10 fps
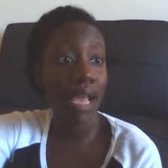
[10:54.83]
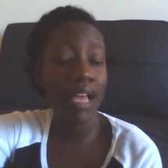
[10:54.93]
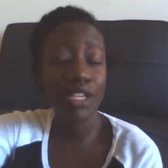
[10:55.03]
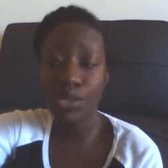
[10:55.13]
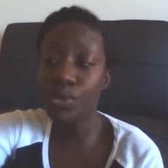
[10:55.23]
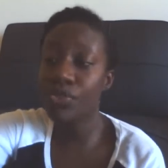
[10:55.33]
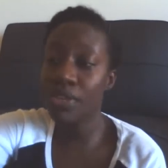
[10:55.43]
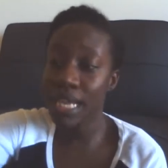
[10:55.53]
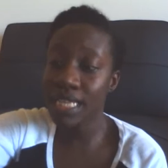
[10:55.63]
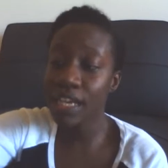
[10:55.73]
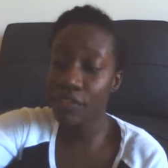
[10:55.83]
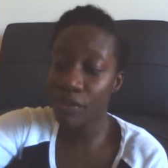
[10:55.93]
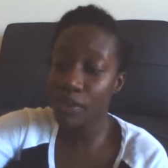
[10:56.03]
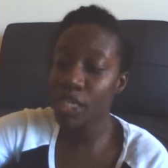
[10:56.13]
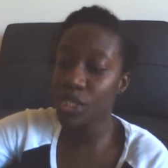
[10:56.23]
I do feel like the
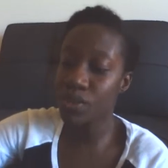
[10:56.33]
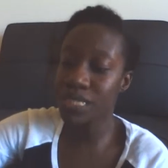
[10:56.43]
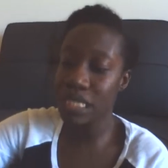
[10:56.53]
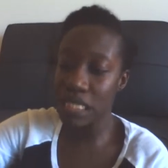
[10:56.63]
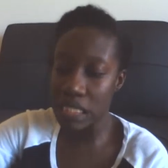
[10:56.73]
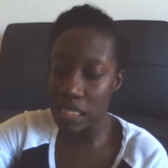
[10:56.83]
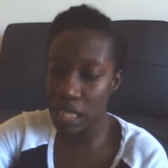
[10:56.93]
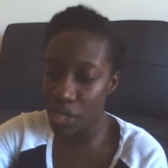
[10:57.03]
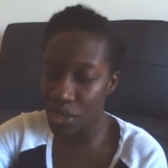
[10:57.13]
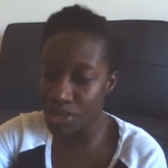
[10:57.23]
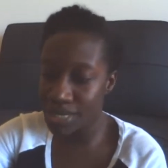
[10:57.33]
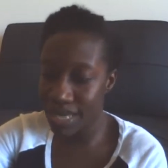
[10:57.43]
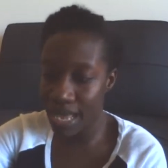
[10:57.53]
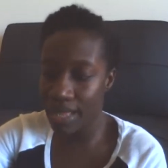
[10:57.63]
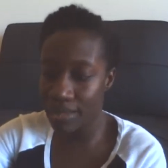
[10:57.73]
information was easy to
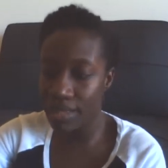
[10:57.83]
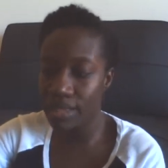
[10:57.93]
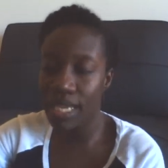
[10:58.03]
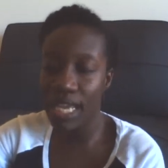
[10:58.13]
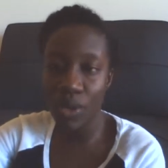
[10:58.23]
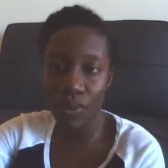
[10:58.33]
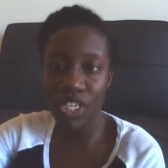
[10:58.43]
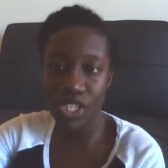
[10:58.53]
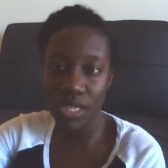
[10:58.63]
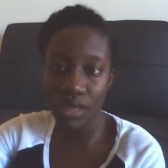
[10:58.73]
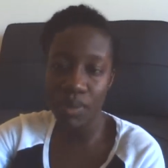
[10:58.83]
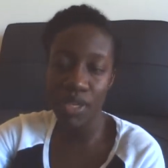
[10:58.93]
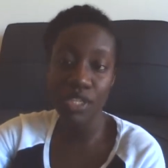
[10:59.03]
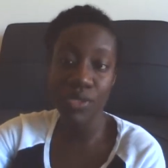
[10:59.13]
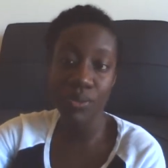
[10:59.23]
understand. The language that the
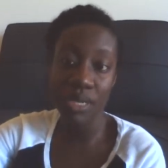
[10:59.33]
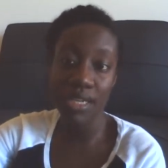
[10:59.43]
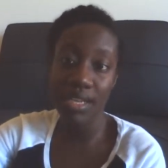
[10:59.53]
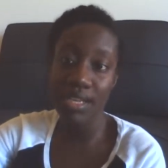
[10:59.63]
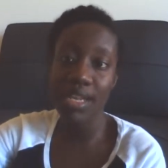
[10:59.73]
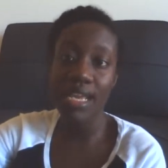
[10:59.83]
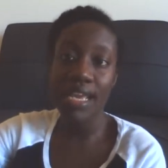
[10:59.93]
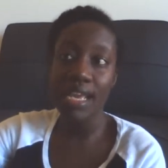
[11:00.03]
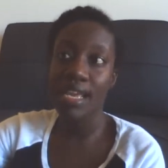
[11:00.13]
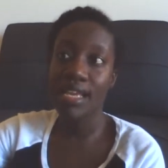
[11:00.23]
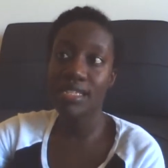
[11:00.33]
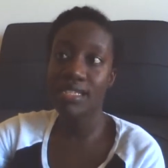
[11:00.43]
book is written in is